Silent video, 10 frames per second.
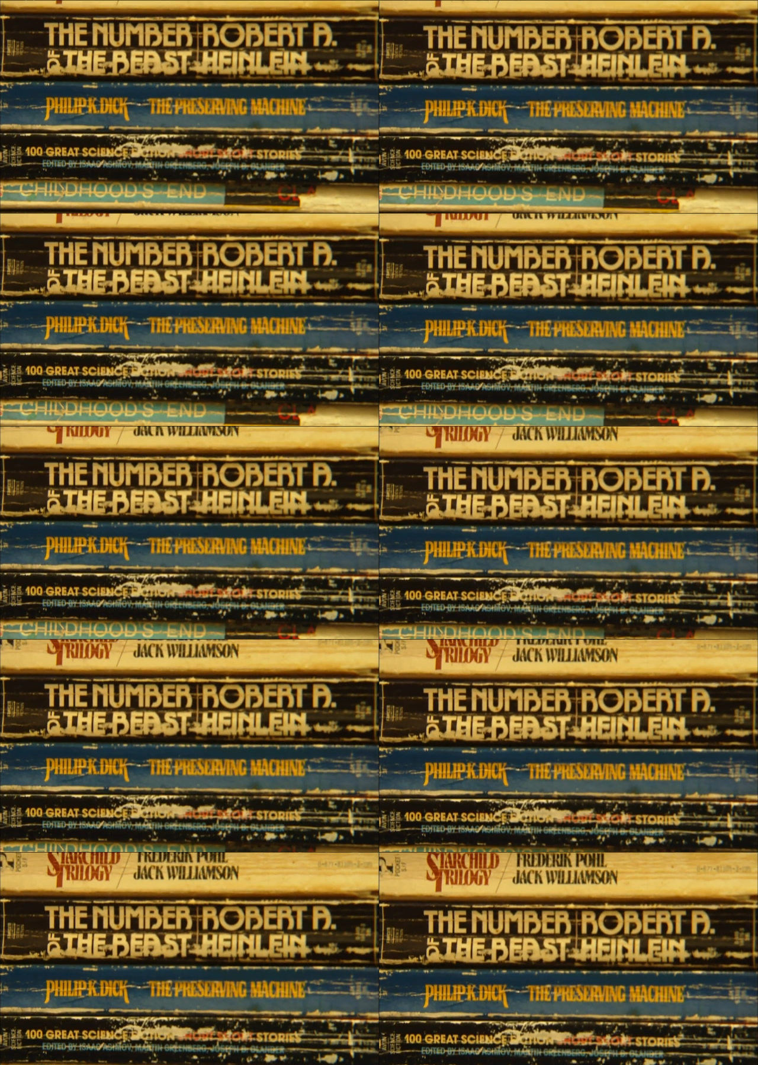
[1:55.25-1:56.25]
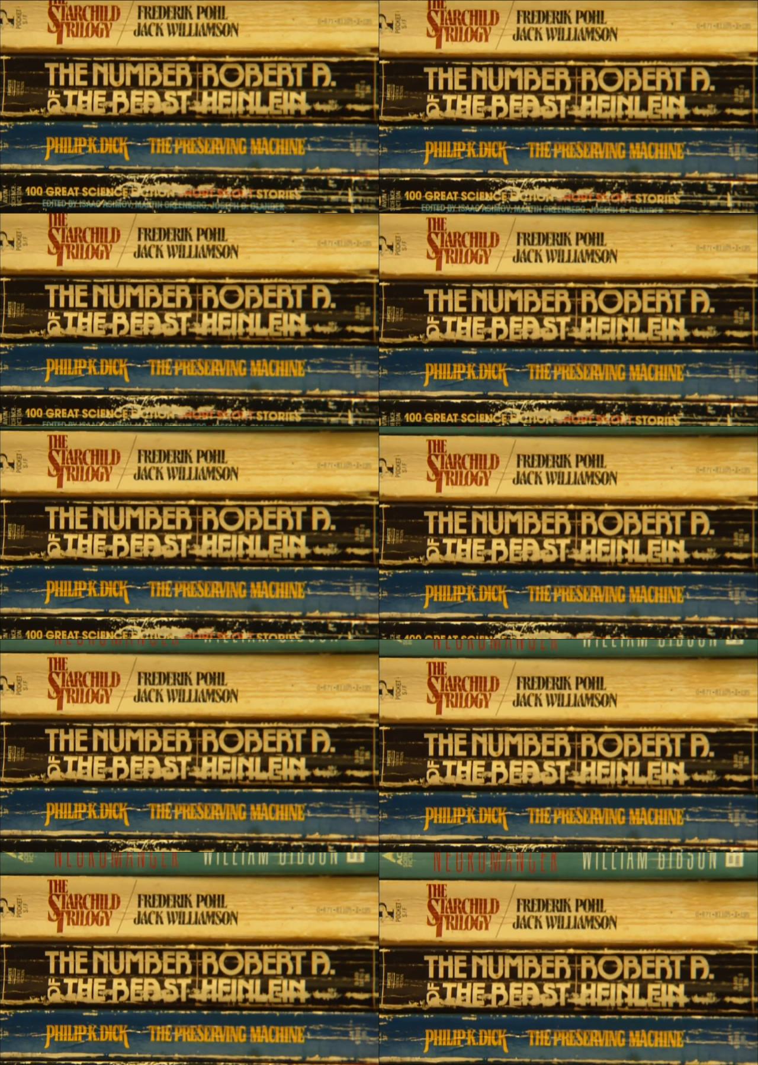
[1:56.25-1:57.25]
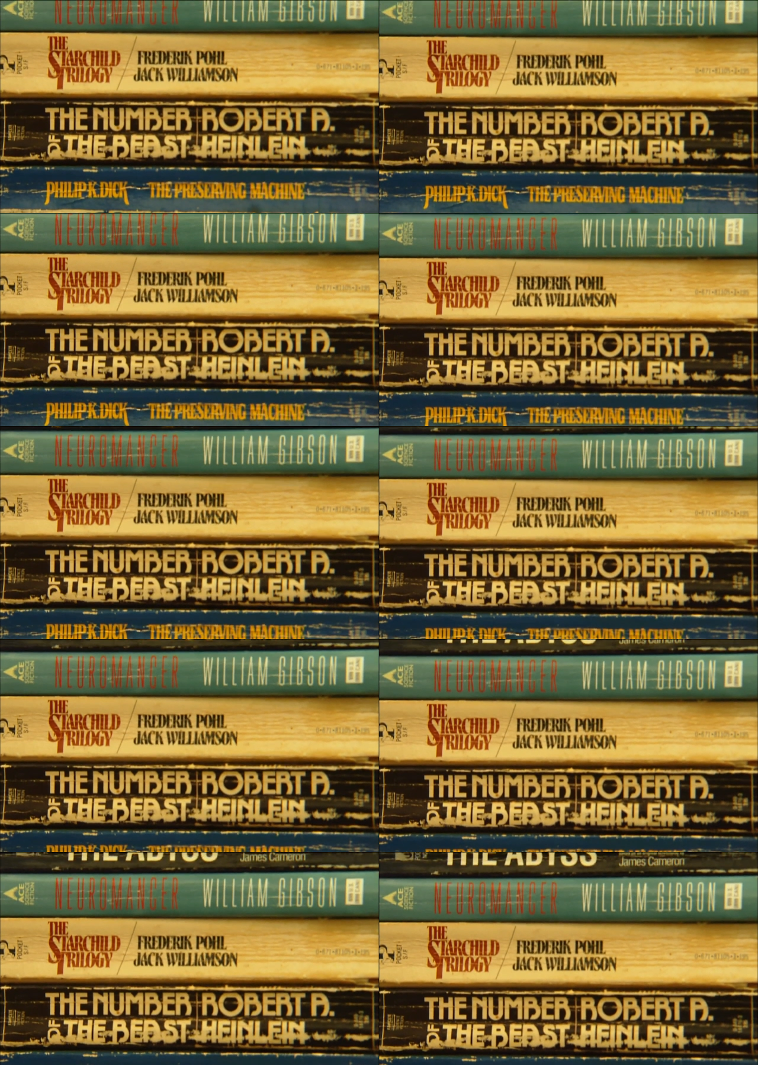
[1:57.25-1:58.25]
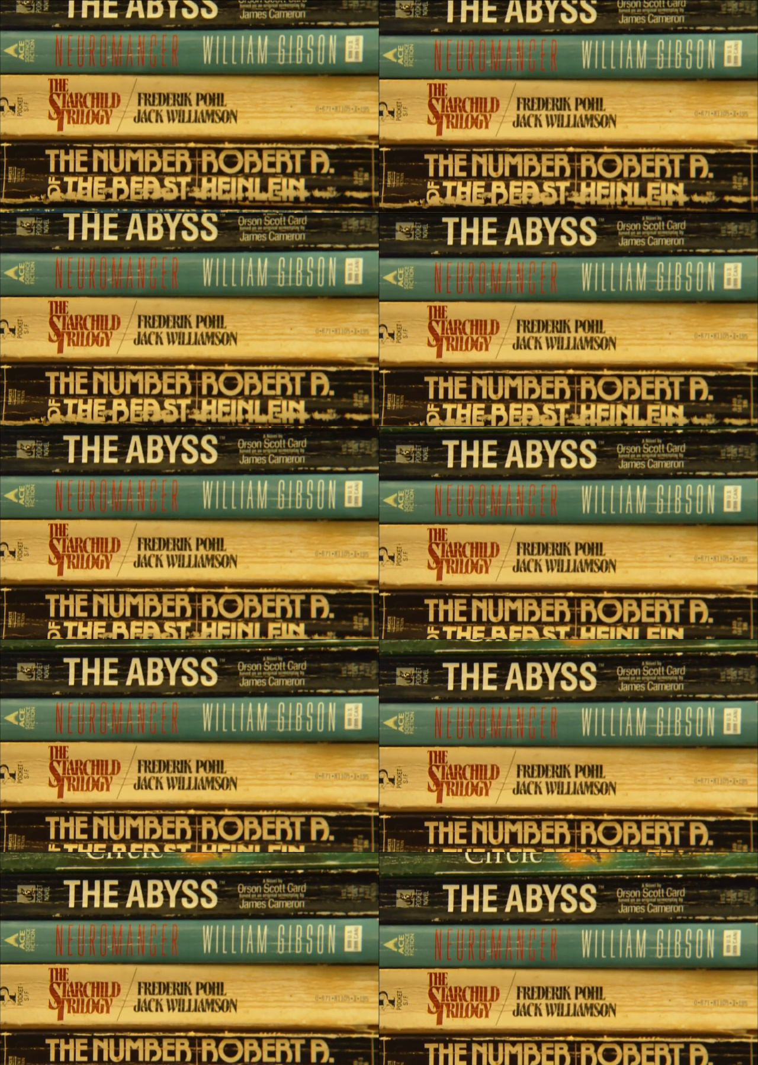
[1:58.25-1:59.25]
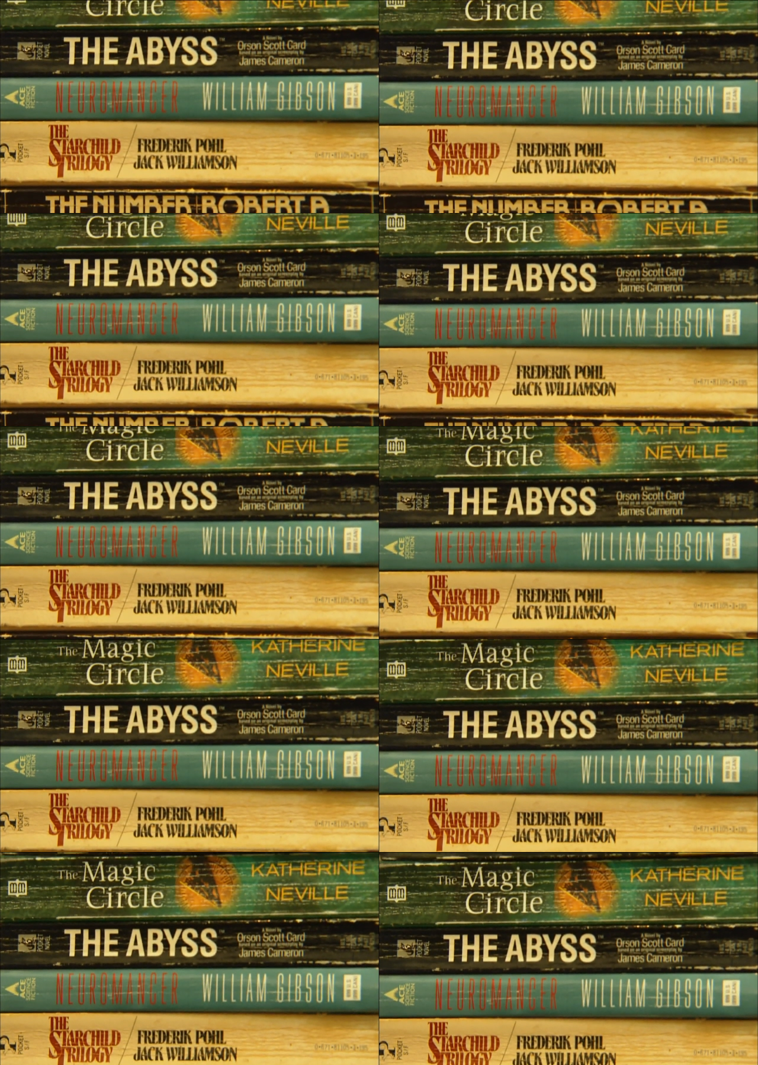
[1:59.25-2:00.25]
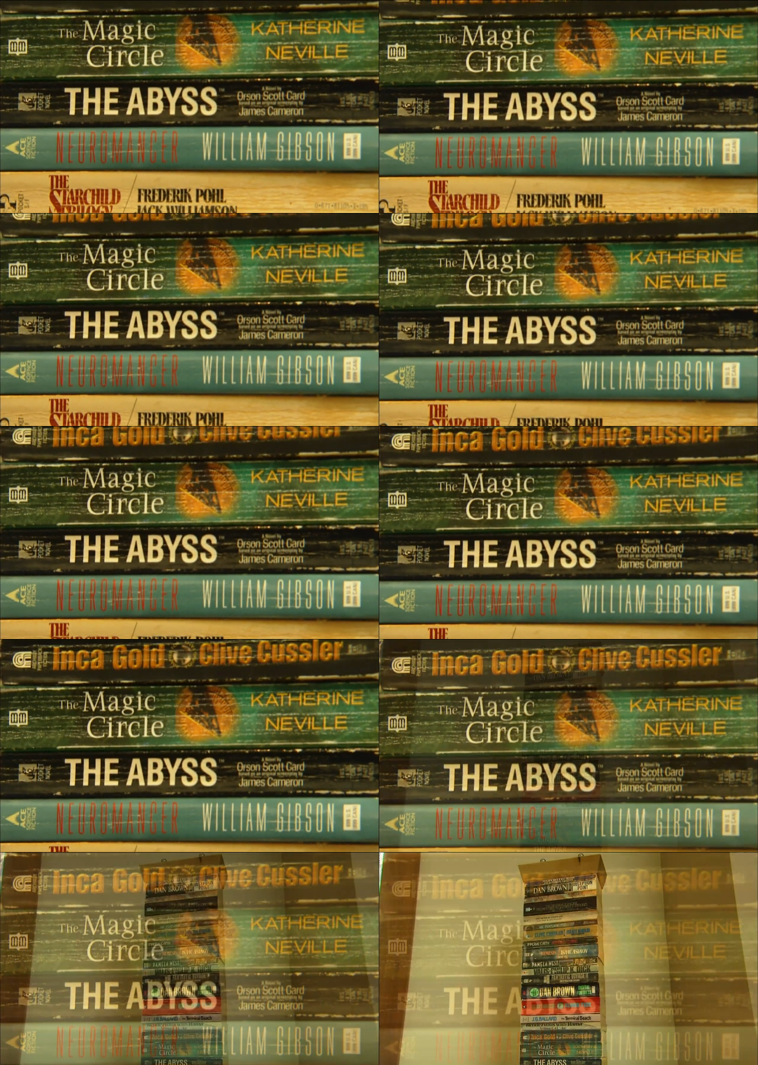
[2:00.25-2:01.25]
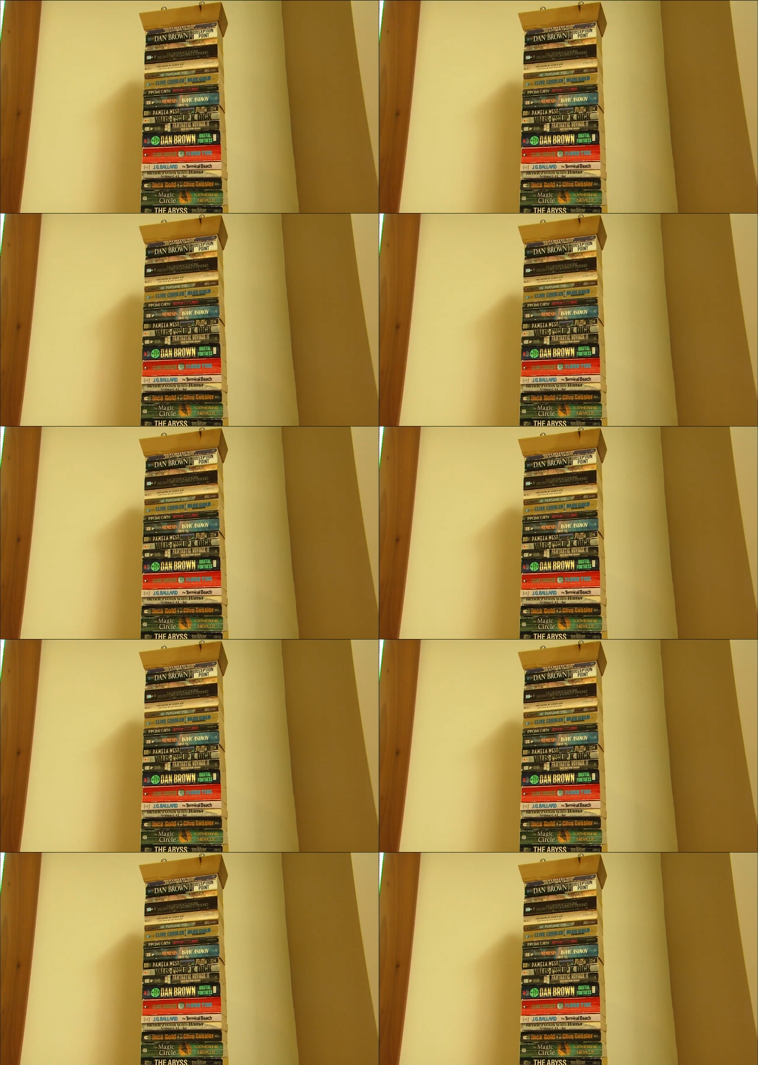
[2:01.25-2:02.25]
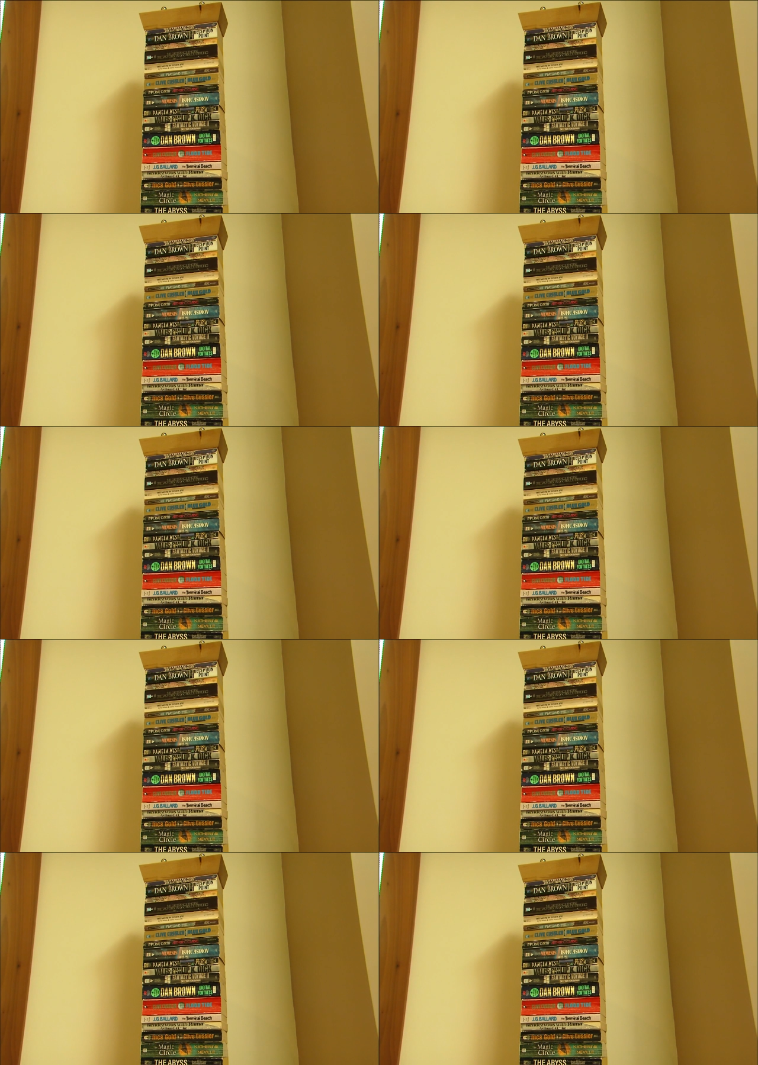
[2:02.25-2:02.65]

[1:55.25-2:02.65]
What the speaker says: No face is visible, so there are no lips to read.